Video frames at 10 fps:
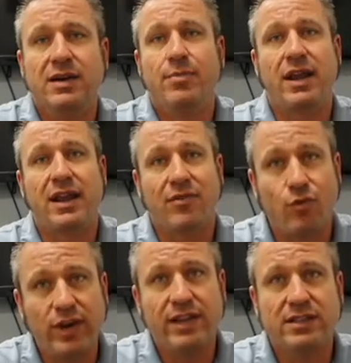But if
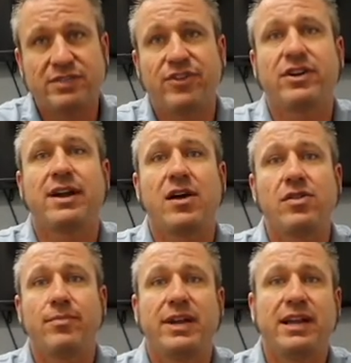we get this figured out
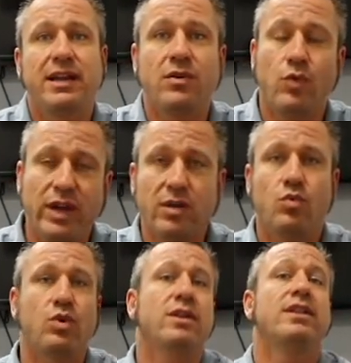in the beginning, we
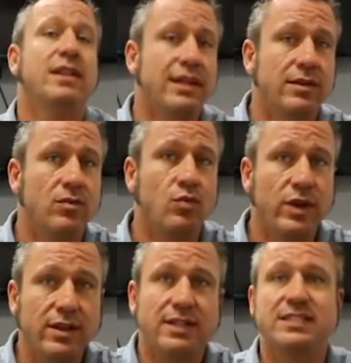can really
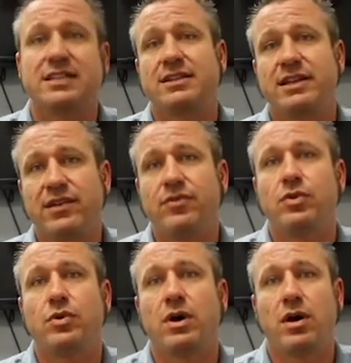realistically give
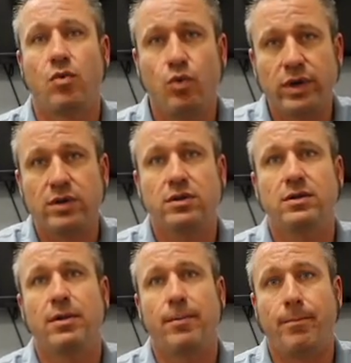you a real
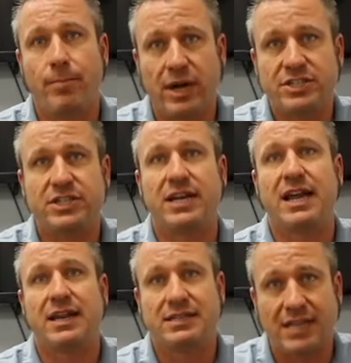budget
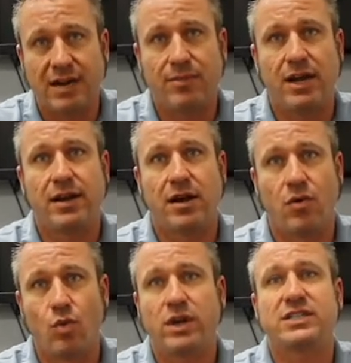and a timeline
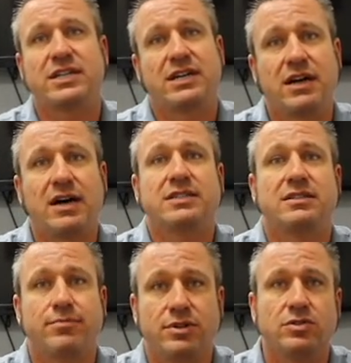on what it's going to cost
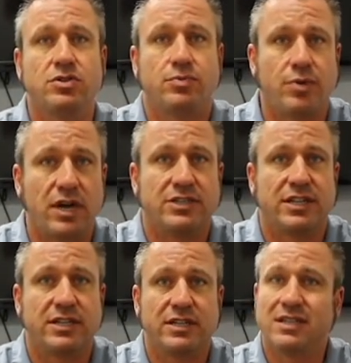to build your
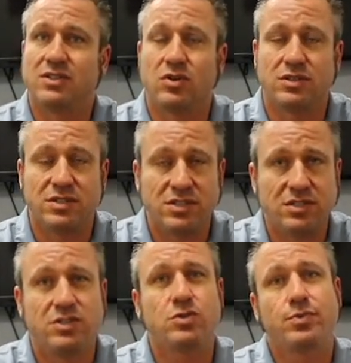project. So it's
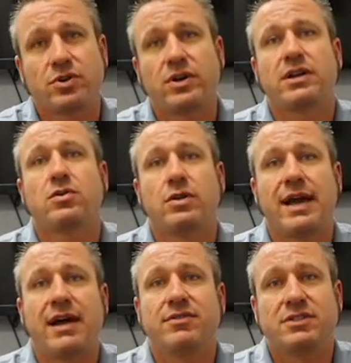super critical to
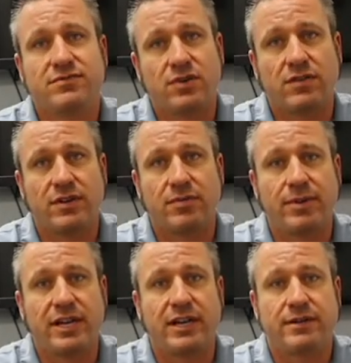have us involved in the
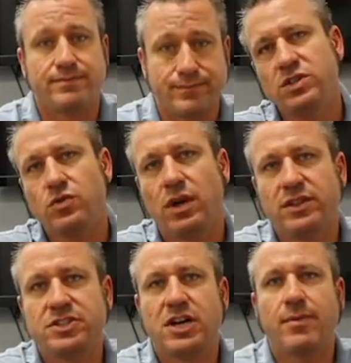beginning. So once we're on
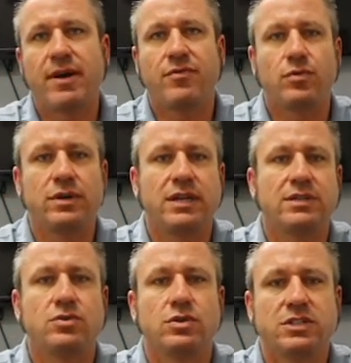the job, after we're
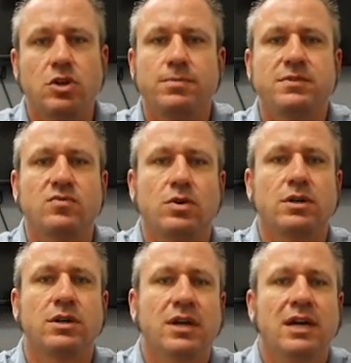done doing the scopes of
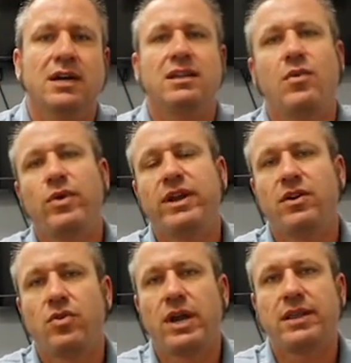work, then we can
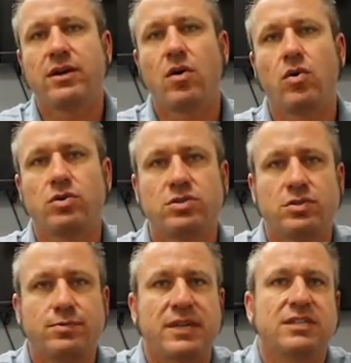create the owner's
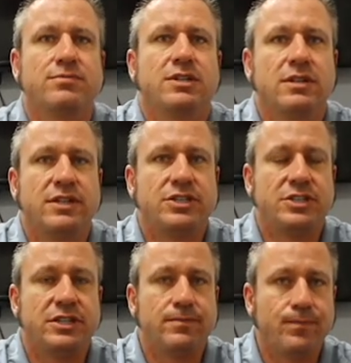responsibility
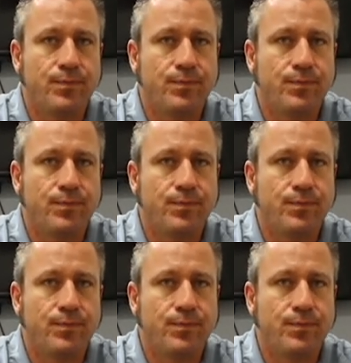sheet.